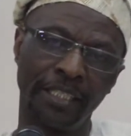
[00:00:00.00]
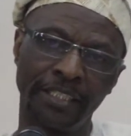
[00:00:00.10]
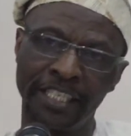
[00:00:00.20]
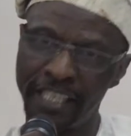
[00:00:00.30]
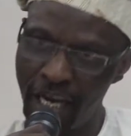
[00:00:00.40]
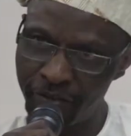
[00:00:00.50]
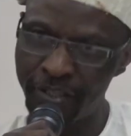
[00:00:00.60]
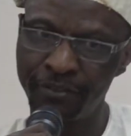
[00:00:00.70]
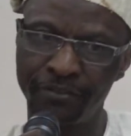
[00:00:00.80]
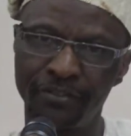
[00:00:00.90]
The nafs
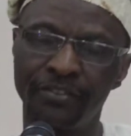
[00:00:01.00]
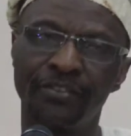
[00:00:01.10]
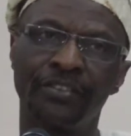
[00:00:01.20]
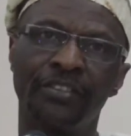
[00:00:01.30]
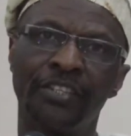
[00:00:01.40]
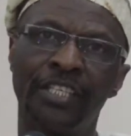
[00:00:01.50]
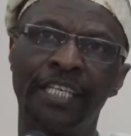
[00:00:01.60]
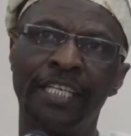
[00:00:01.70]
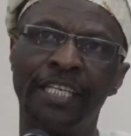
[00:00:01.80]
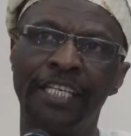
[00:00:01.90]

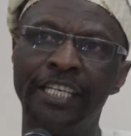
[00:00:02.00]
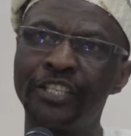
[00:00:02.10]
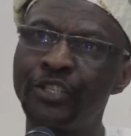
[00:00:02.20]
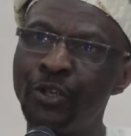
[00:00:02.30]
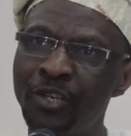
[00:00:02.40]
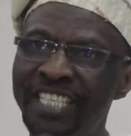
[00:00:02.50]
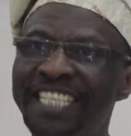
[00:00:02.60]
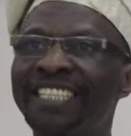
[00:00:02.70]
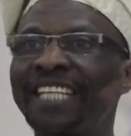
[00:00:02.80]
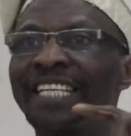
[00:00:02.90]
is used
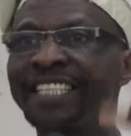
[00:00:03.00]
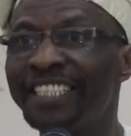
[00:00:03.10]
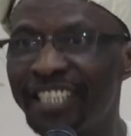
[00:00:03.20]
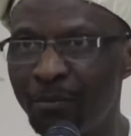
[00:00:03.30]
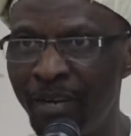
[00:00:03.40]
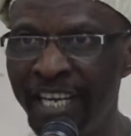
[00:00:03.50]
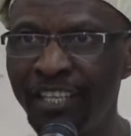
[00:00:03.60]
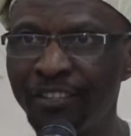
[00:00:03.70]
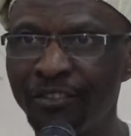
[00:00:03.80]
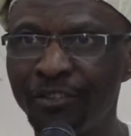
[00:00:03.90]
interchangeably
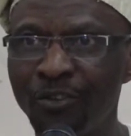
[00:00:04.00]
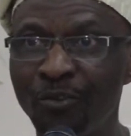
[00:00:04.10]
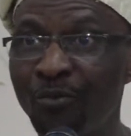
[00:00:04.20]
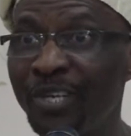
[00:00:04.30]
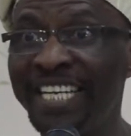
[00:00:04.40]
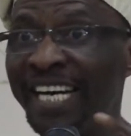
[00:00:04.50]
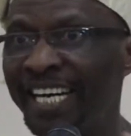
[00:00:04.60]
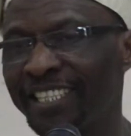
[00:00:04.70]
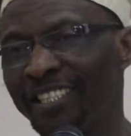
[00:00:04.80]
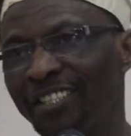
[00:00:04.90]
with the
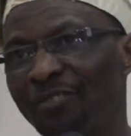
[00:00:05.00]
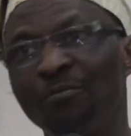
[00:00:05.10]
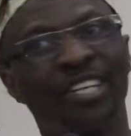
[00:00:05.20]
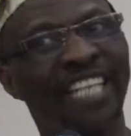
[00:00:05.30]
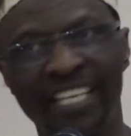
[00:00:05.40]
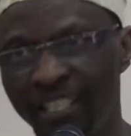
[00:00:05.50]
heart, but they are